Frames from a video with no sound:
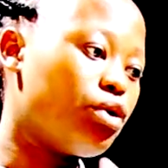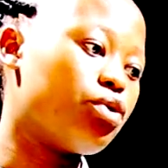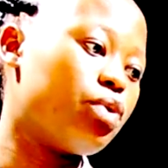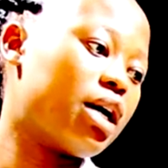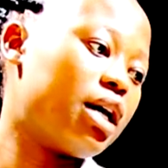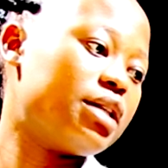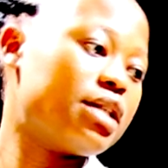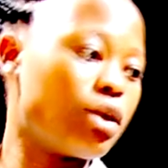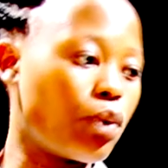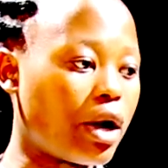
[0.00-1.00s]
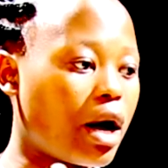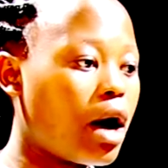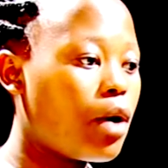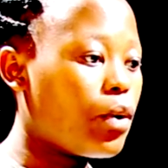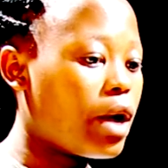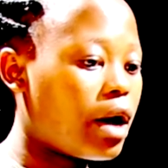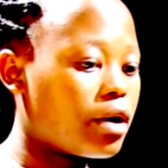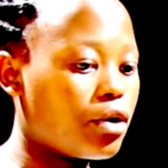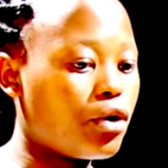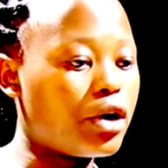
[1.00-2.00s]
or we can see where we
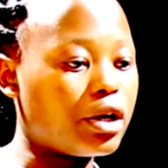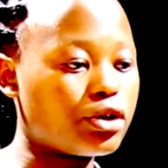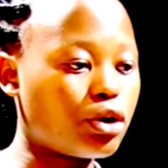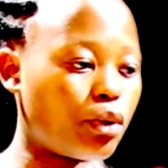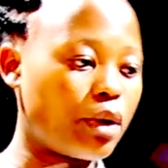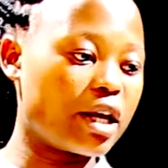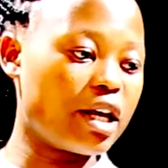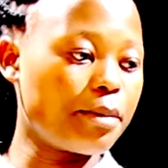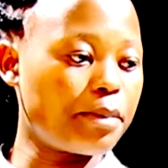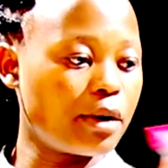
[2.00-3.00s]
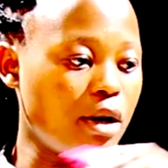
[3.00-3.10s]
are going. So we keep